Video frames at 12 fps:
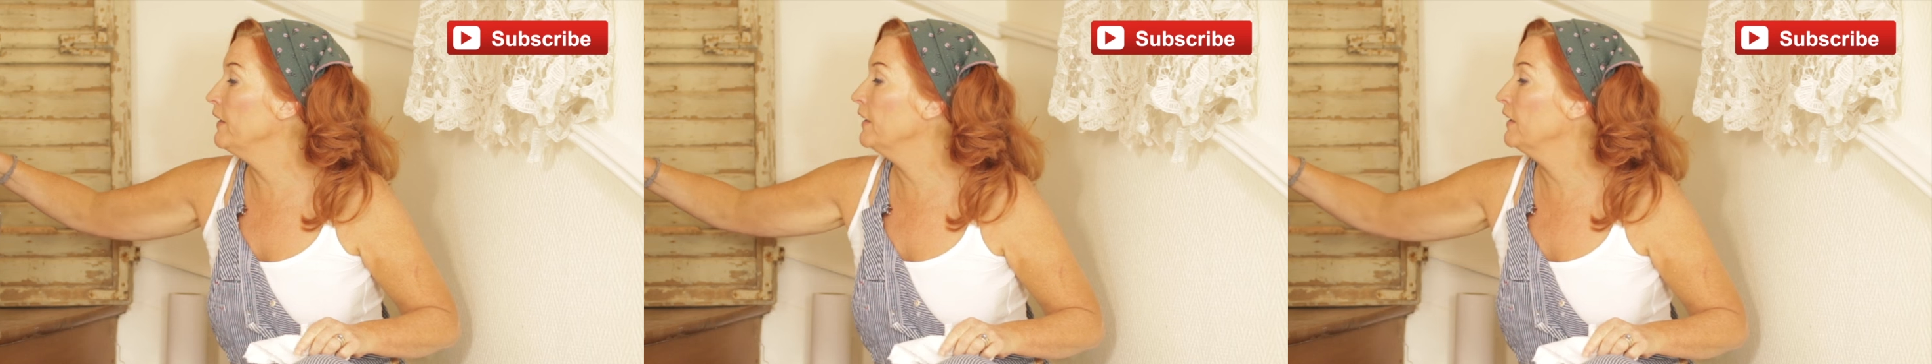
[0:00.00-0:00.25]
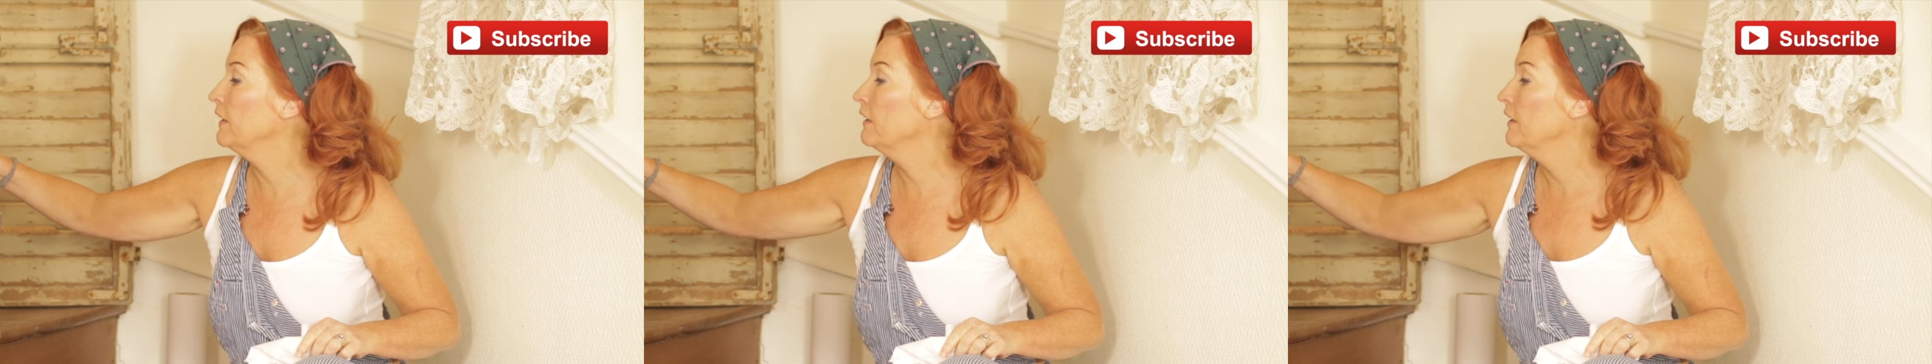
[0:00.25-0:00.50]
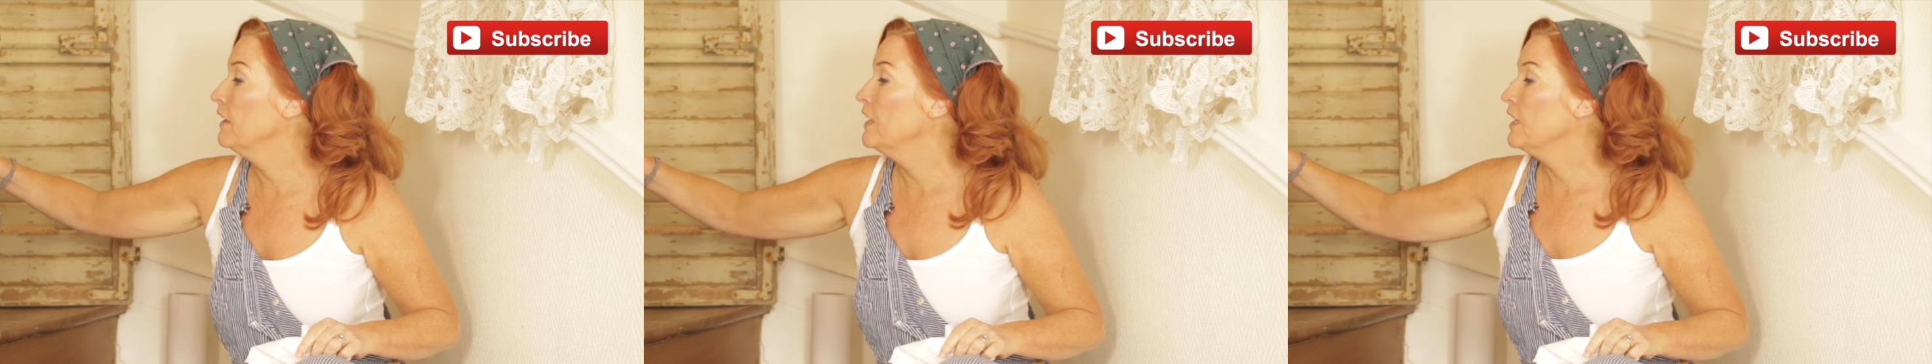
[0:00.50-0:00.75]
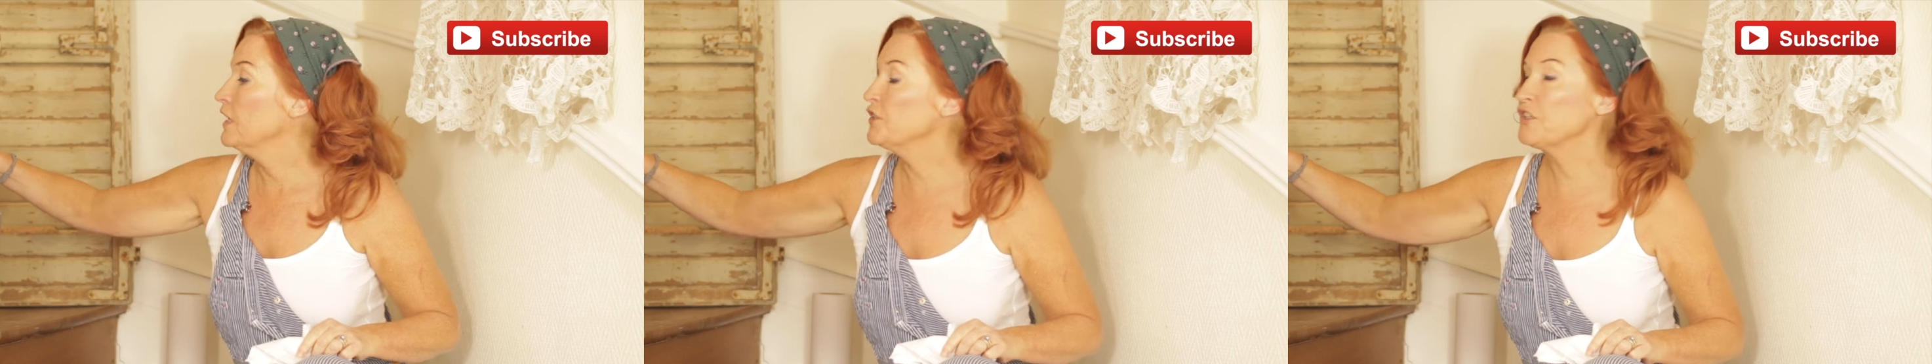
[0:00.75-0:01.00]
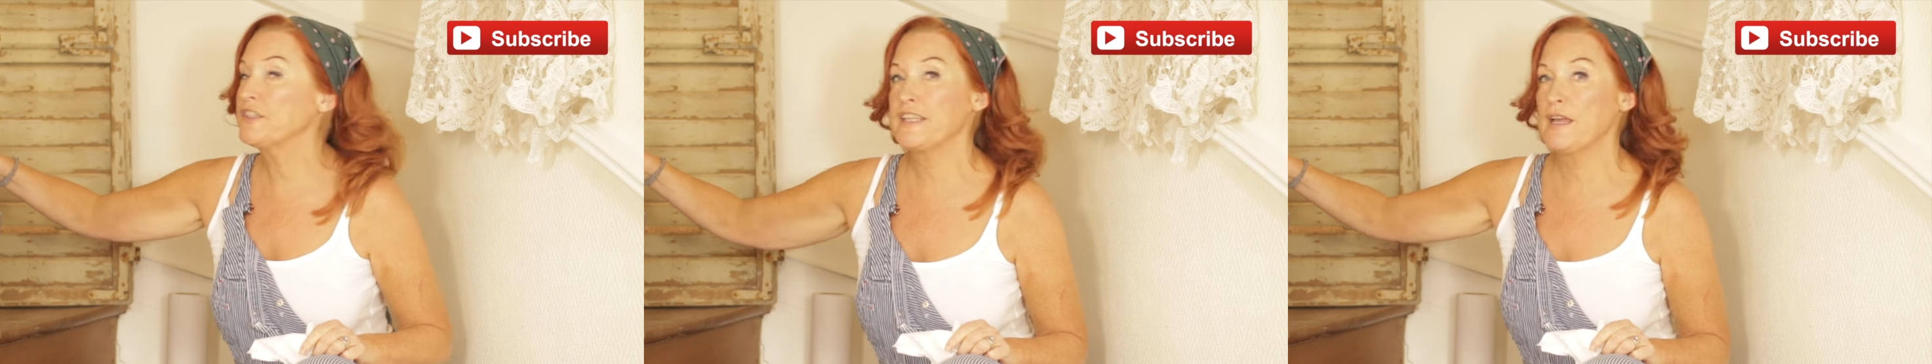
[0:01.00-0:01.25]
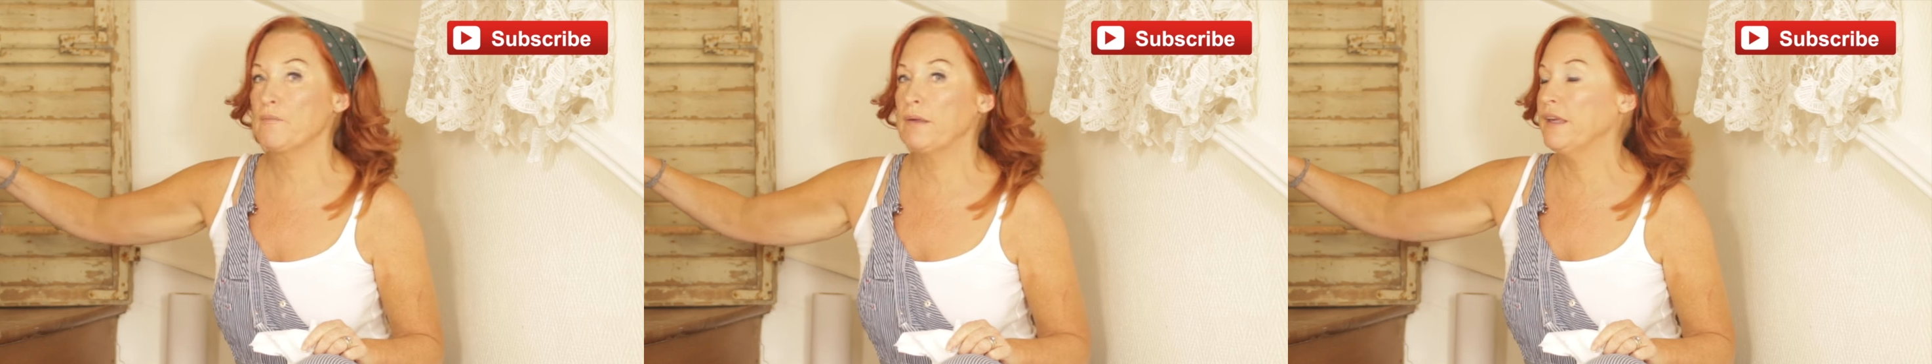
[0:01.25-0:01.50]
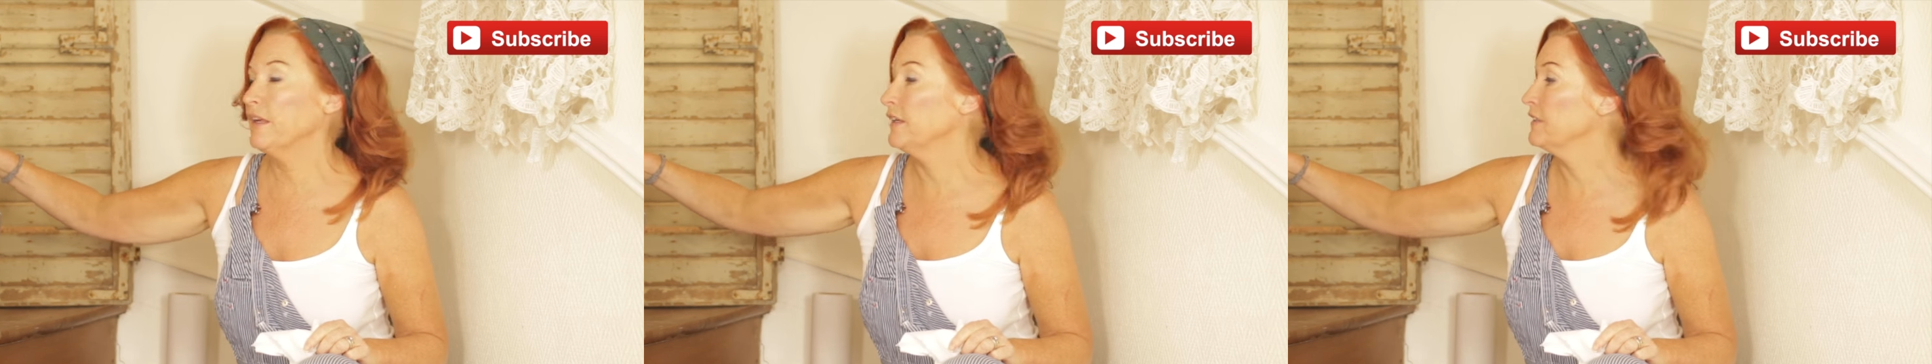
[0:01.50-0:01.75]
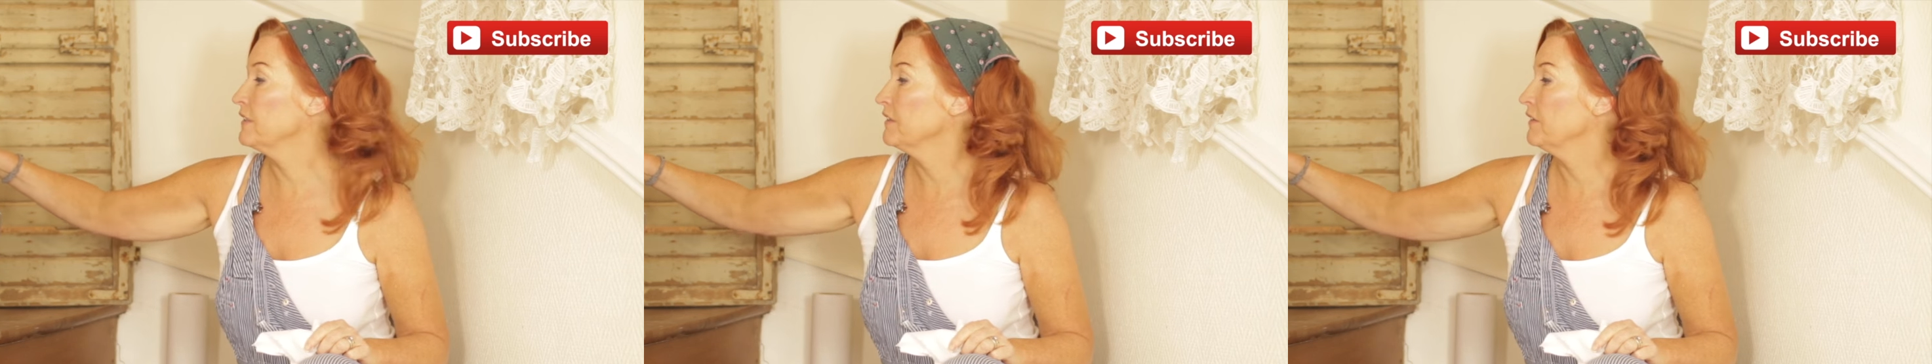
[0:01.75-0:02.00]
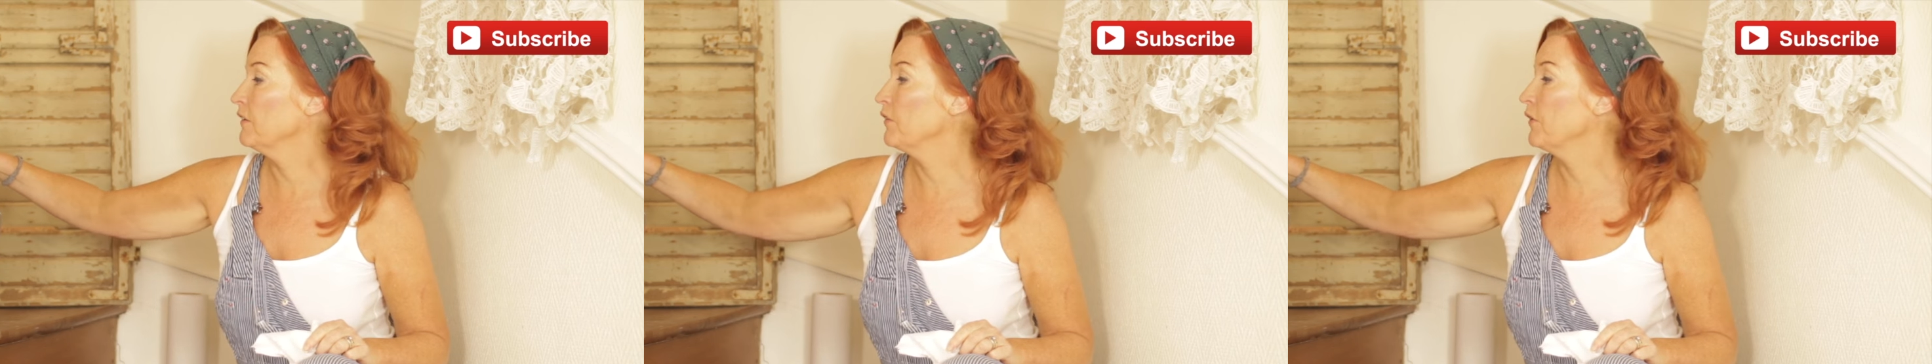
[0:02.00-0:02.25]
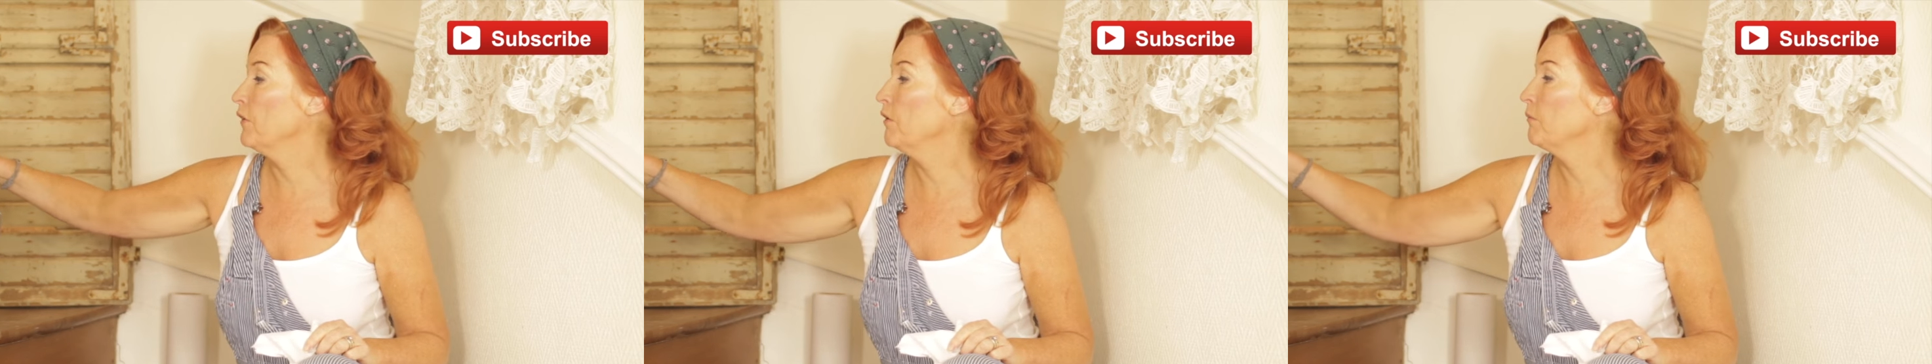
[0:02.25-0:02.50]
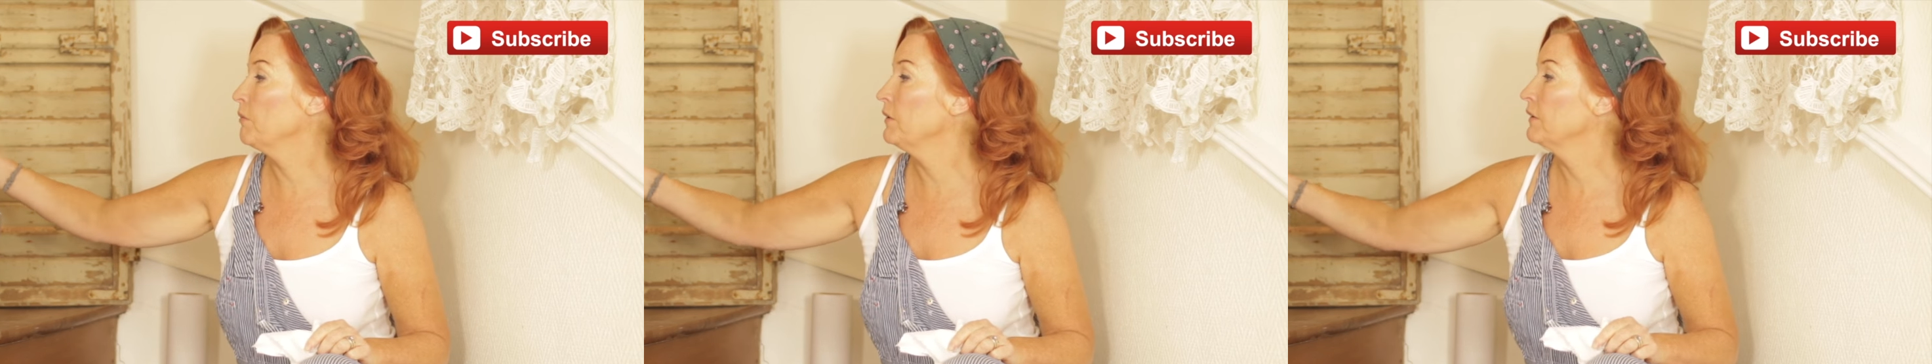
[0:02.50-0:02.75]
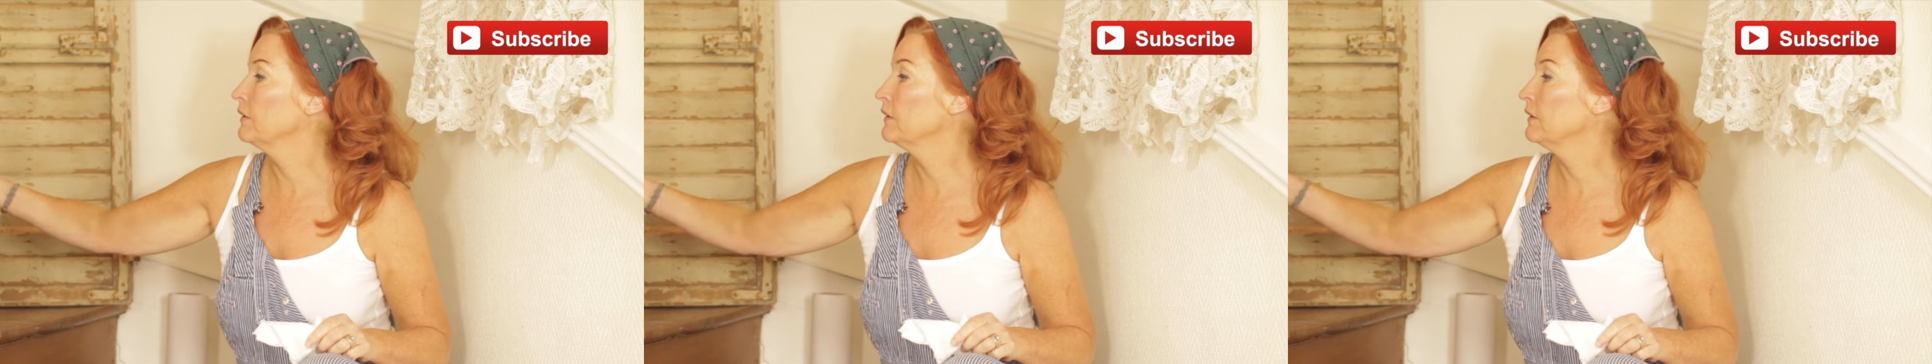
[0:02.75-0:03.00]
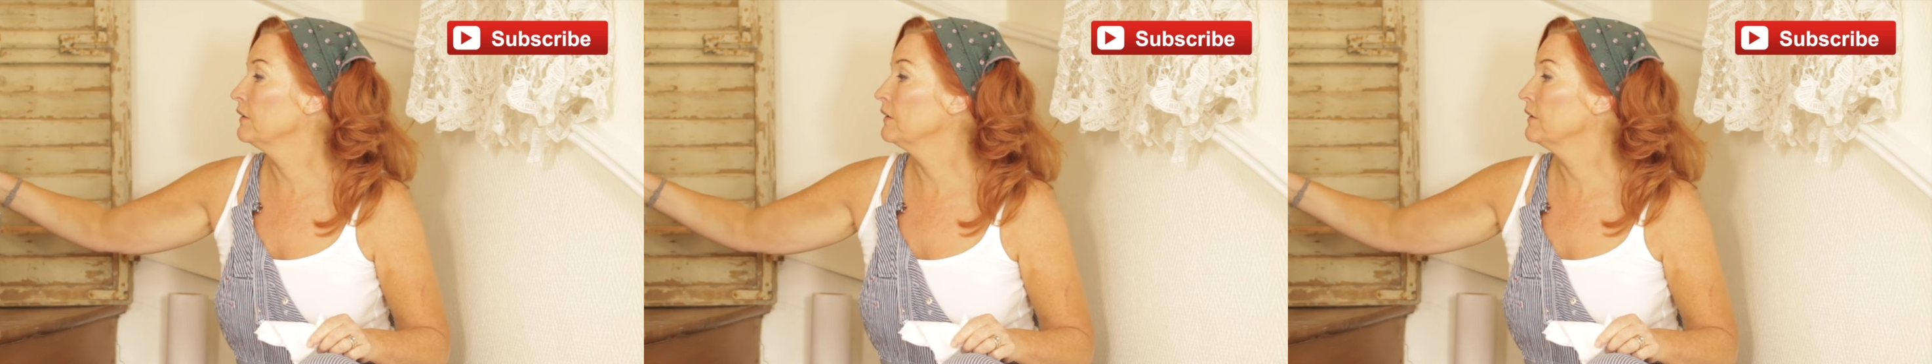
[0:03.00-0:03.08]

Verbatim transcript: here and just dabbing it on top.